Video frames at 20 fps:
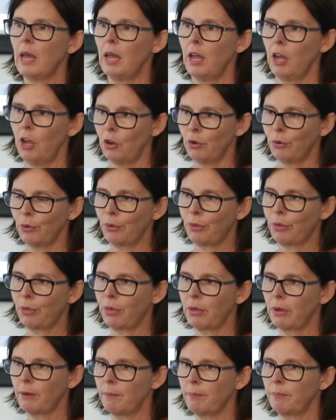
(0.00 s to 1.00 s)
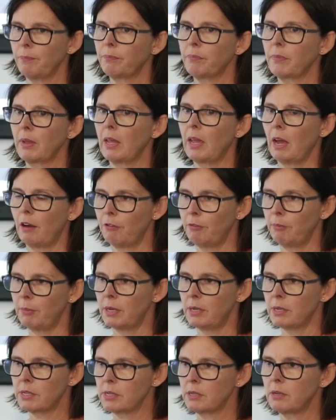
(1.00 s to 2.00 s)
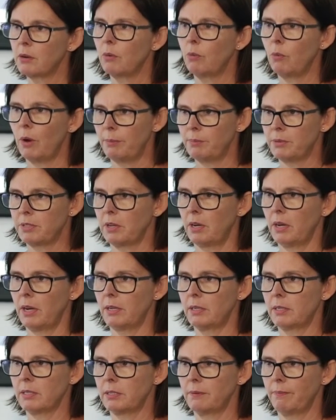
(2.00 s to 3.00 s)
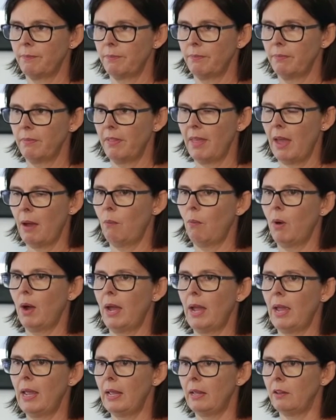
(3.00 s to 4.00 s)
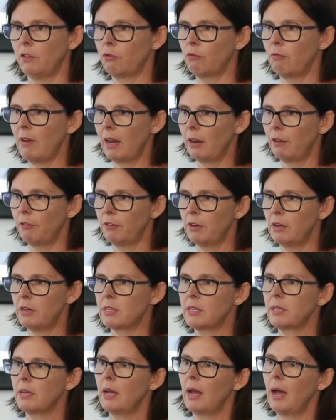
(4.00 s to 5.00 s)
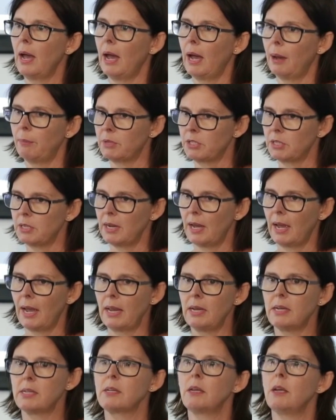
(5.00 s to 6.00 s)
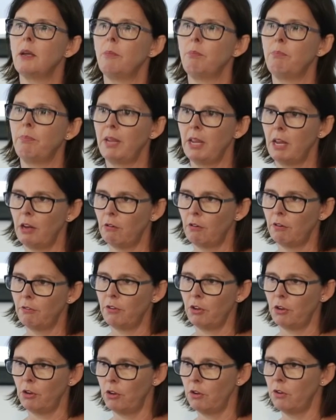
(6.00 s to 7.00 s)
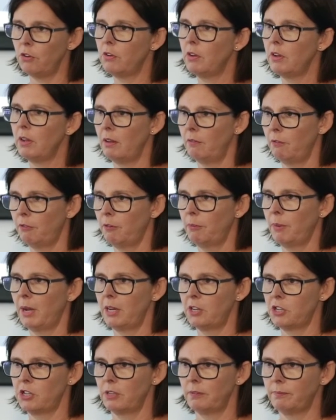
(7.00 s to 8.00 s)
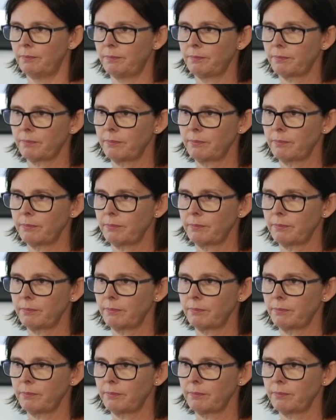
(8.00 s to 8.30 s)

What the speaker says: health government websites. That way it's relevant, up-to-date, peer-reviewed information.